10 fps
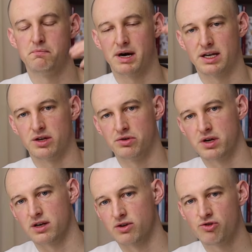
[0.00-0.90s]
but you
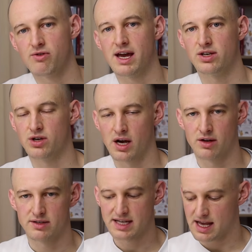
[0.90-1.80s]
can create your
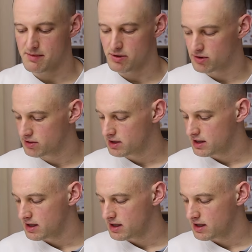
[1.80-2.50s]
own table